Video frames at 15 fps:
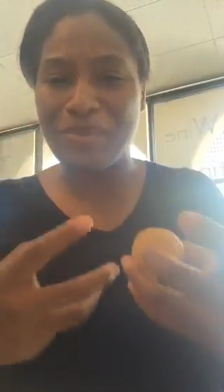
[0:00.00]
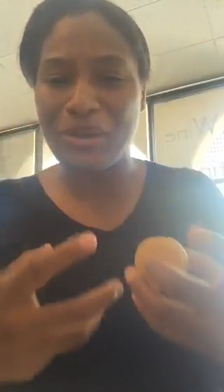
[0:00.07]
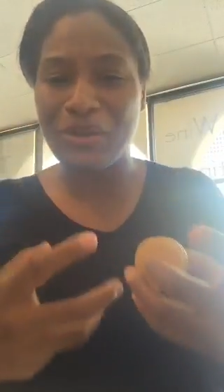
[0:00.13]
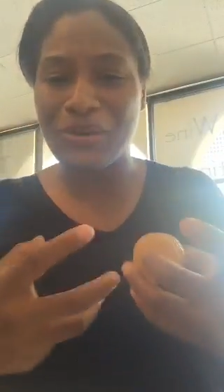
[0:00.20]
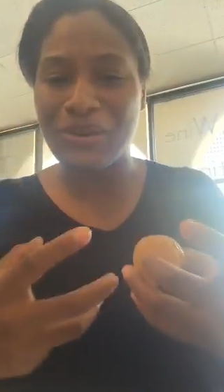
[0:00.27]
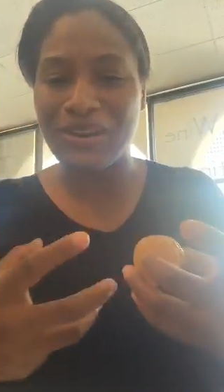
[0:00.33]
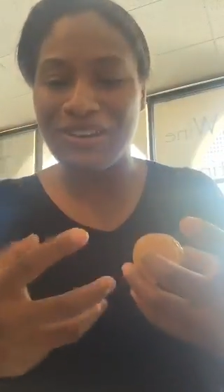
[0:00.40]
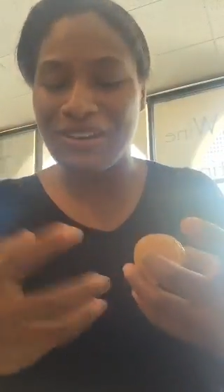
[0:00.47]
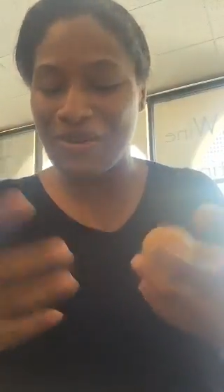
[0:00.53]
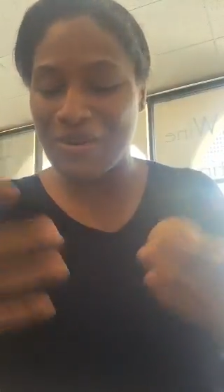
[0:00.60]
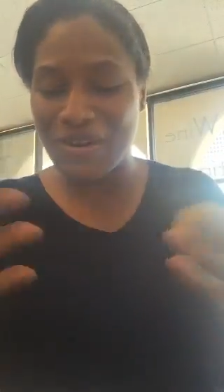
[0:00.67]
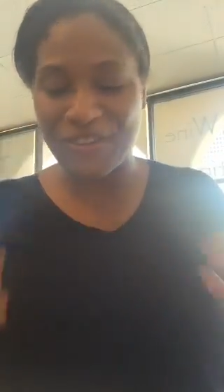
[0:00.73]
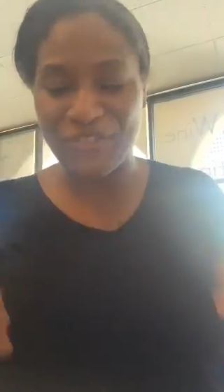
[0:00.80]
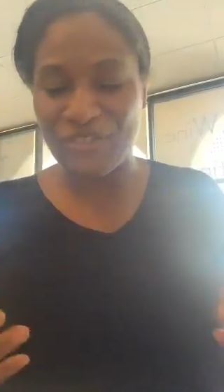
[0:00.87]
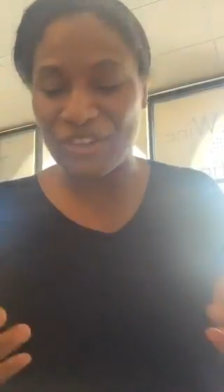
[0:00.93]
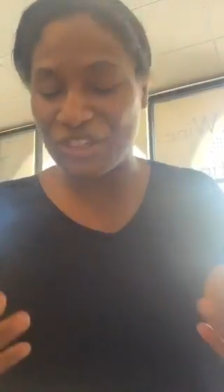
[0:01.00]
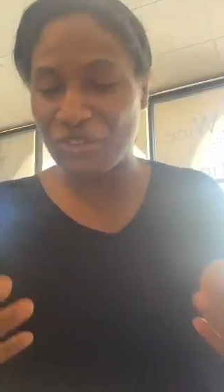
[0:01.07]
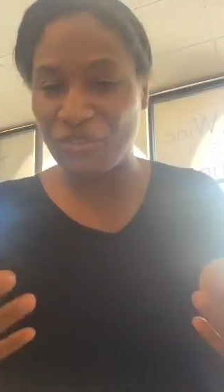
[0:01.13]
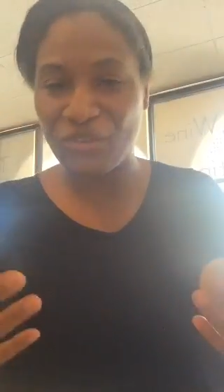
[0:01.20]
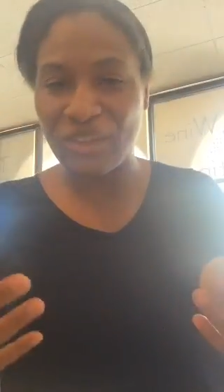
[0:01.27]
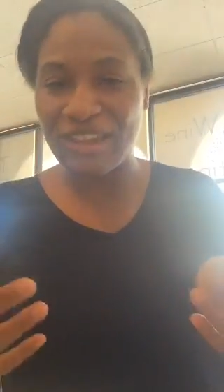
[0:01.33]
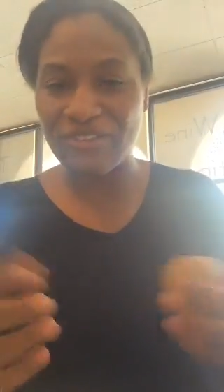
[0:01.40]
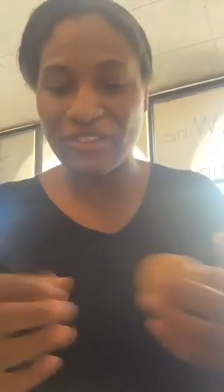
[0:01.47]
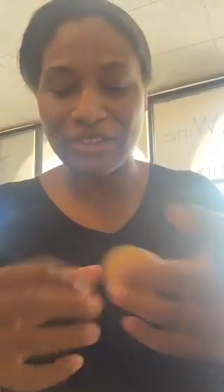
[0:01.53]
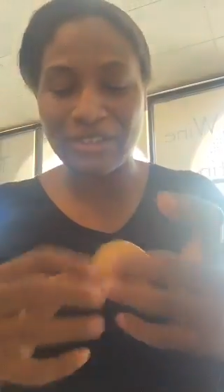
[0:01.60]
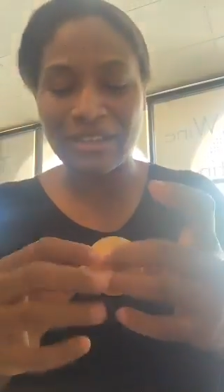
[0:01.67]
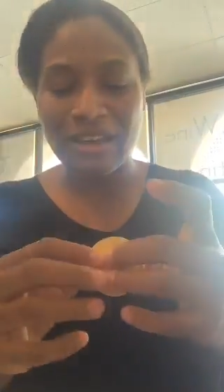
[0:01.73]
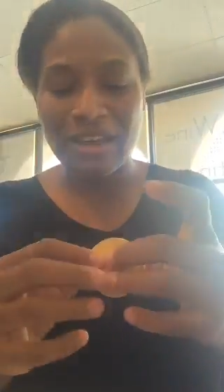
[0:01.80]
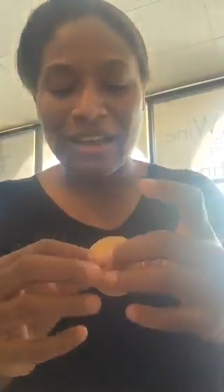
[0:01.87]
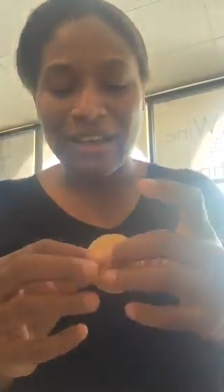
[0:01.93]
pure and no artificial flavors